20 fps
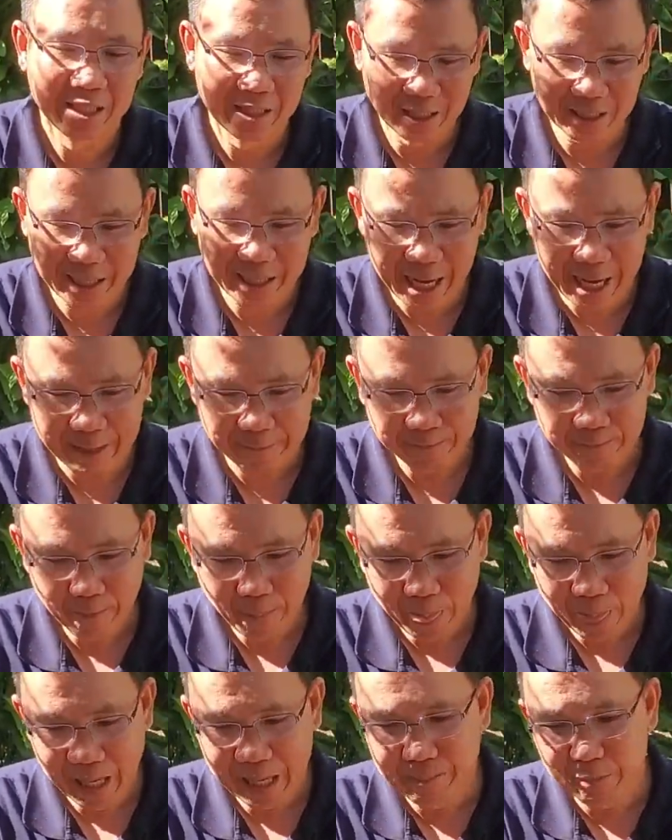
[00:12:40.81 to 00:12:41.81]
Okay,
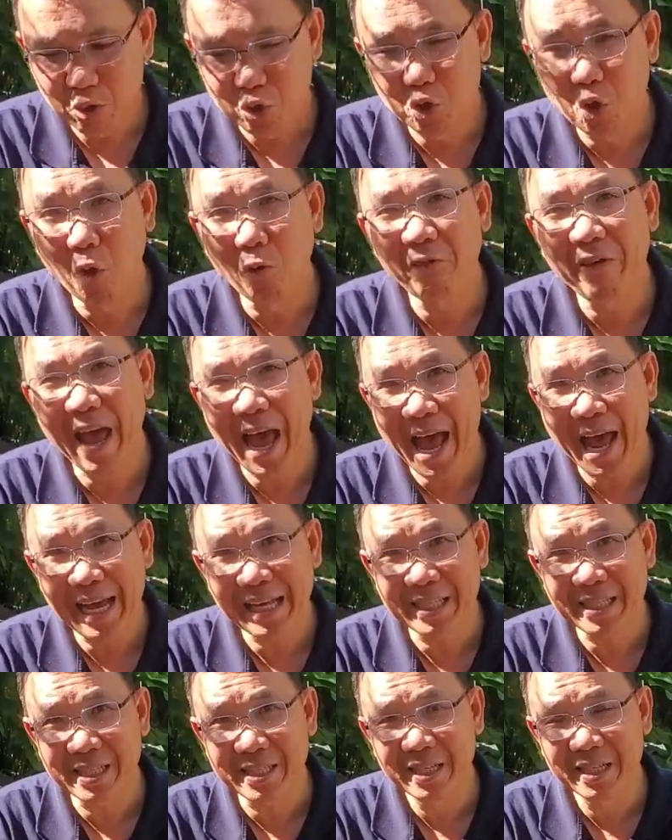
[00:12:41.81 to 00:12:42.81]
if you troll
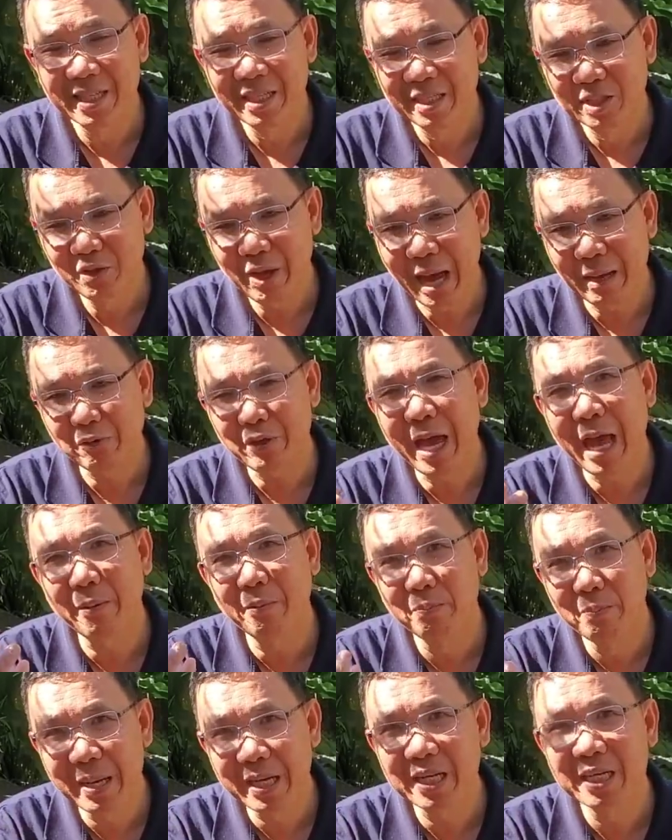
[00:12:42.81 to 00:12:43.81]
fast, you have to
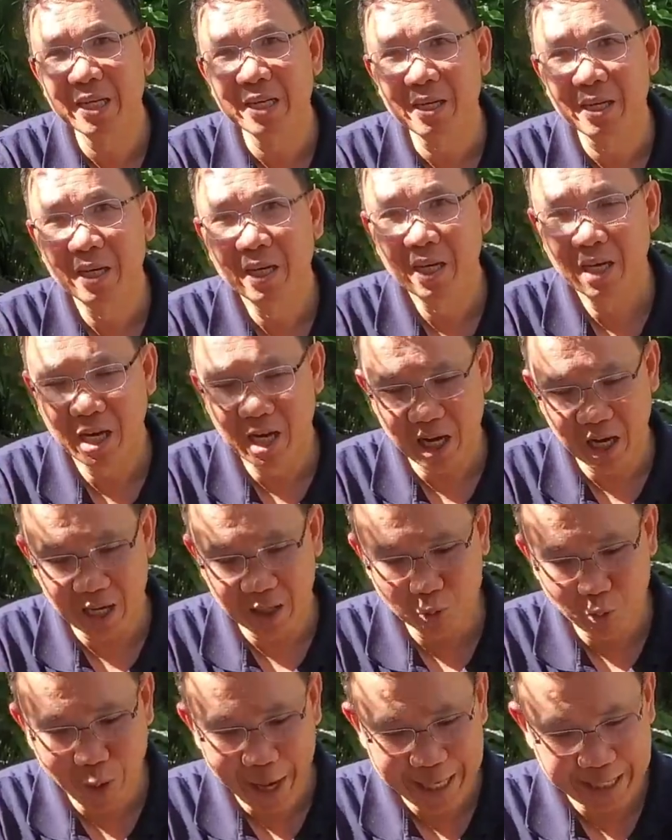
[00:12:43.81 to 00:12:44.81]
have bigger
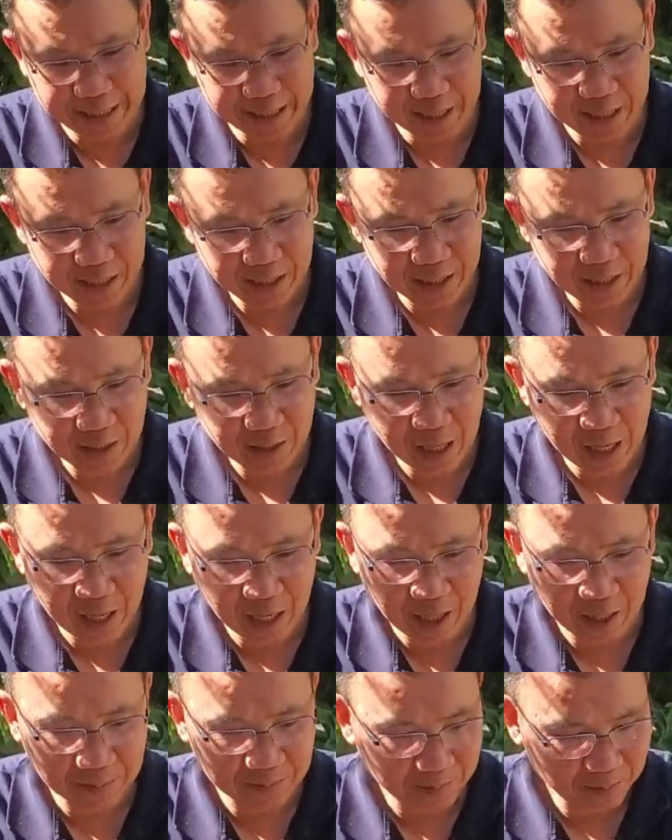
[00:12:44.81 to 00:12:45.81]
weight.
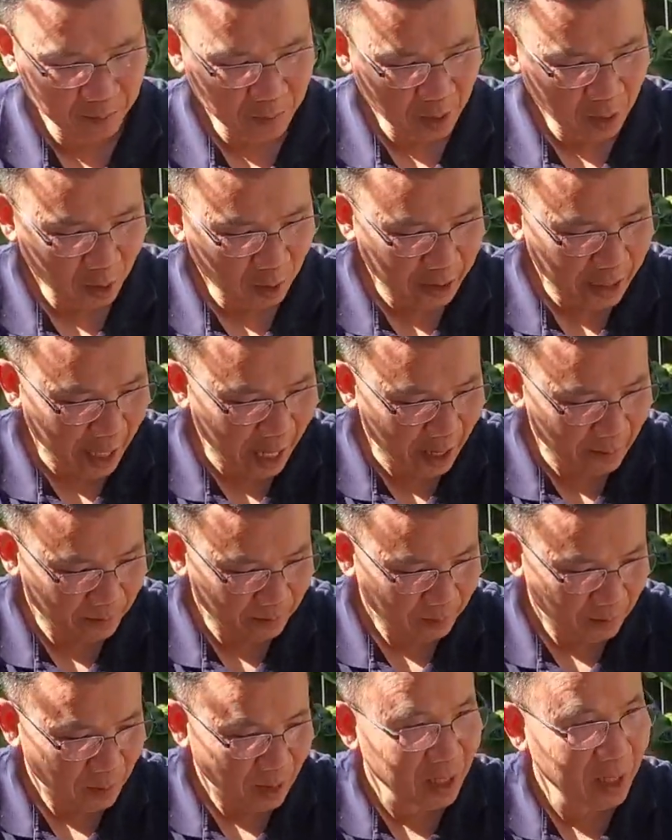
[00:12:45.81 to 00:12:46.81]
Okay.
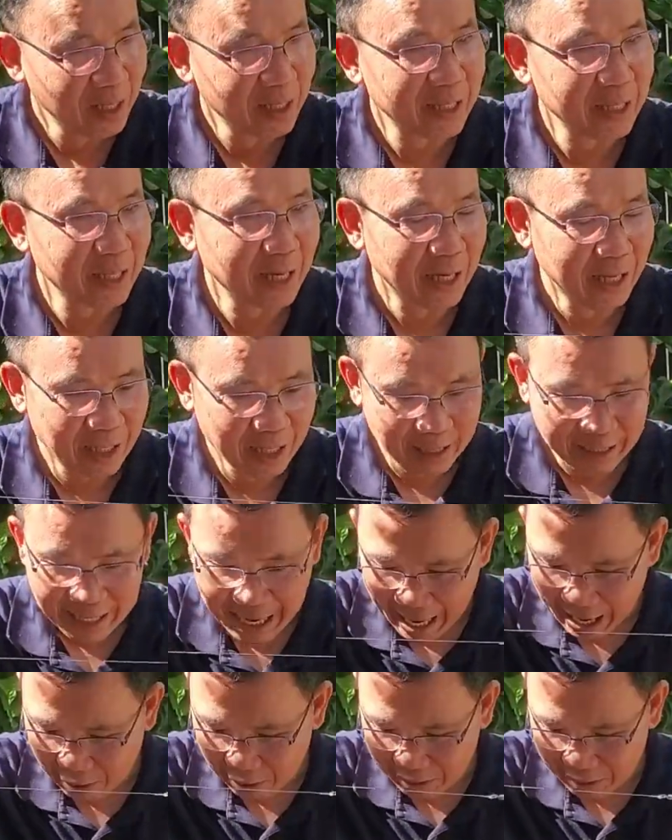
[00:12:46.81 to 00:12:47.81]

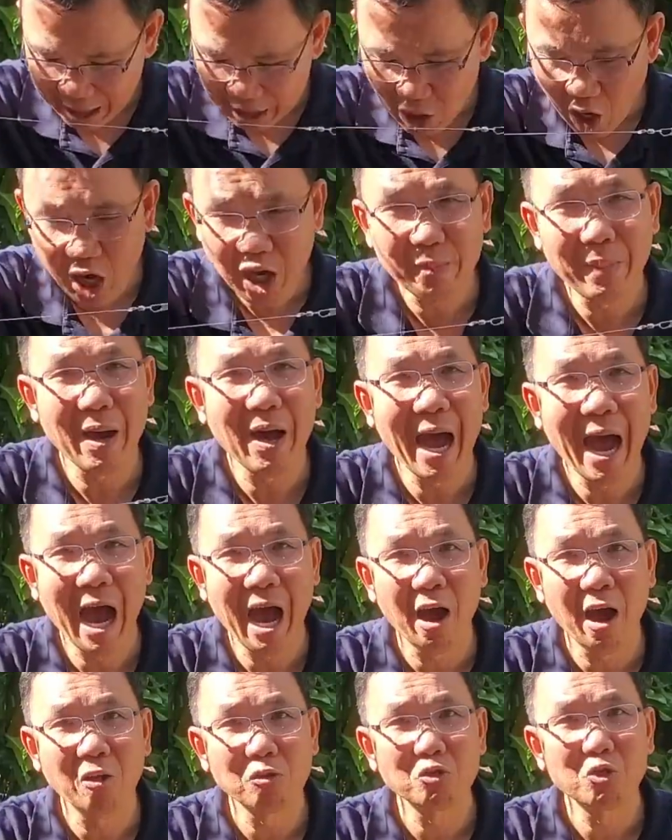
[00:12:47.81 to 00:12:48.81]
Now let's talk about
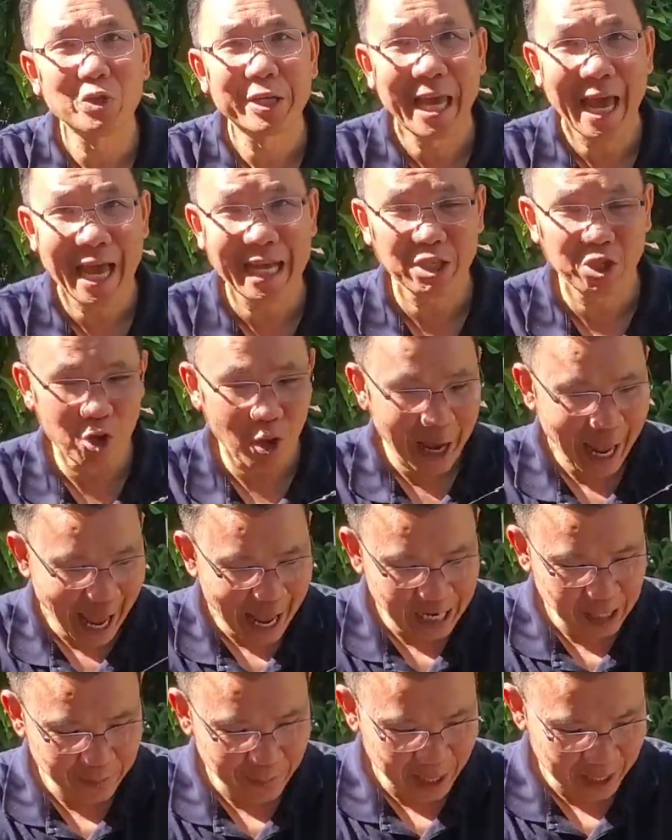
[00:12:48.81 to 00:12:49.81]
how to catch your
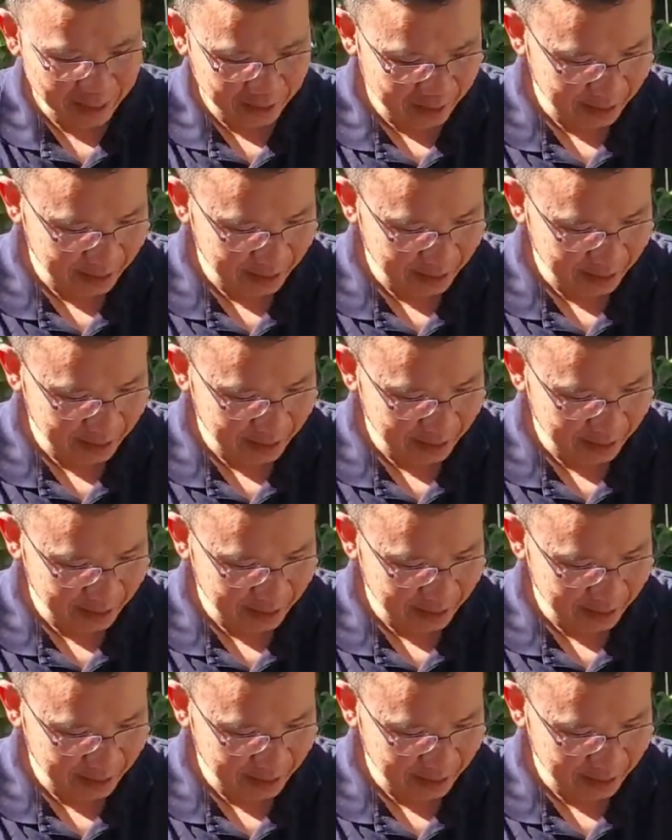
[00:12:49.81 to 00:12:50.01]
halibut.